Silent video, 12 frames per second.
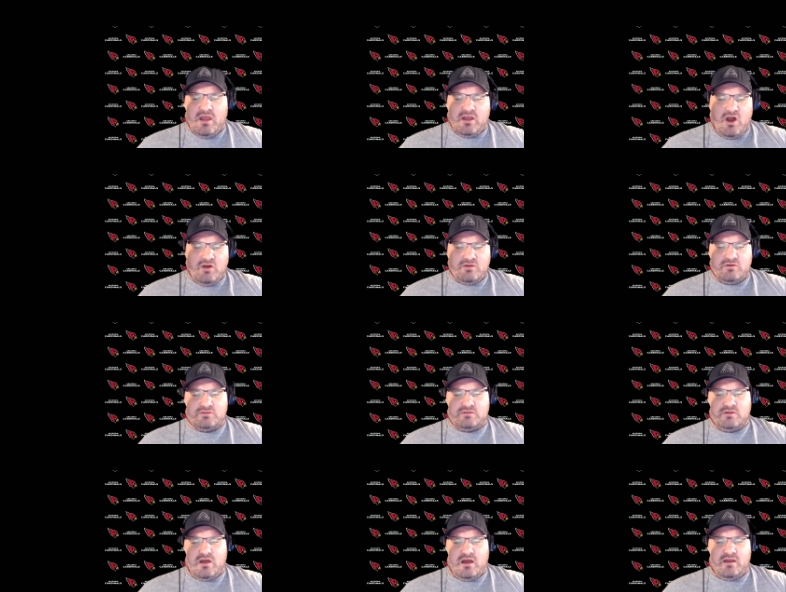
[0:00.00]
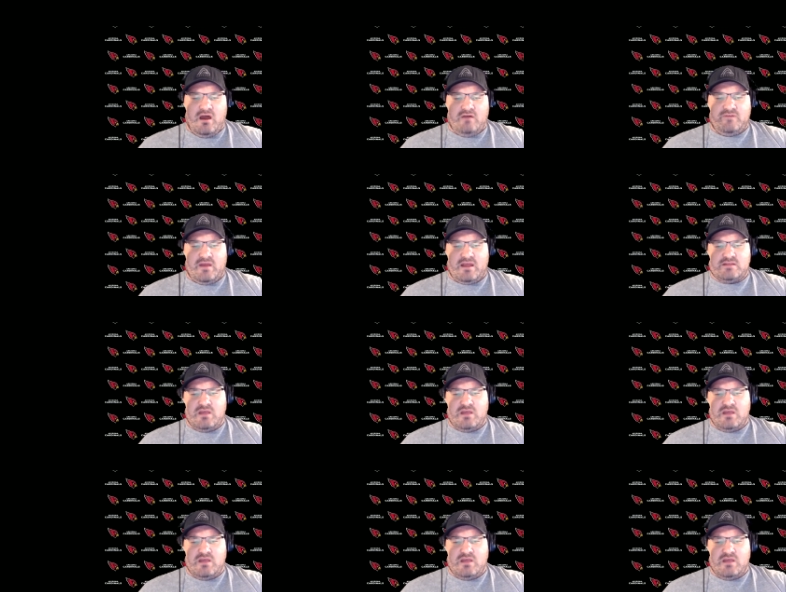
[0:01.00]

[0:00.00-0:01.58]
Cardinals on offense,